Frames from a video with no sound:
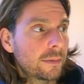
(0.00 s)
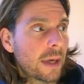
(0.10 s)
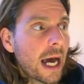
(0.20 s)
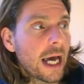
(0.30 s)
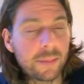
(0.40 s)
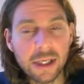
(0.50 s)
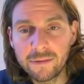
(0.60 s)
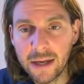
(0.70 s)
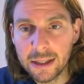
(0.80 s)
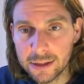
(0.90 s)

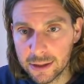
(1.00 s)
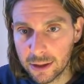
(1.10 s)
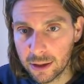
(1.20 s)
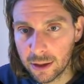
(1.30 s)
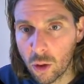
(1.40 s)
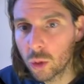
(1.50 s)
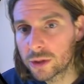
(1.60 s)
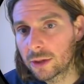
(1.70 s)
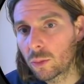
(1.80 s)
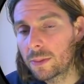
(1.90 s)
IPFS
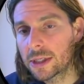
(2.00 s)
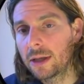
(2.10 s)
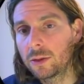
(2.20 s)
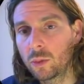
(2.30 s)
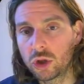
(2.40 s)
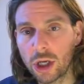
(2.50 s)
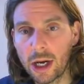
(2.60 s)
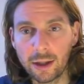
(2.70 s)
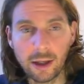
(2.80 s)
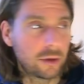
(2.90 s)
hosted website, which
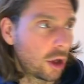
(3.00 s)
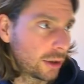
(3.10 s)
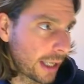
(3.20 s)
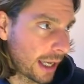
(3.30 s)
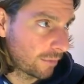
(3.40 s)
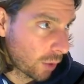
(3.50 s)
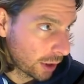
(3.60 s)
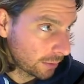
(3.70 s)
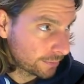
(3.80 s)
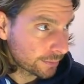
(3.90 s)
I don't have one.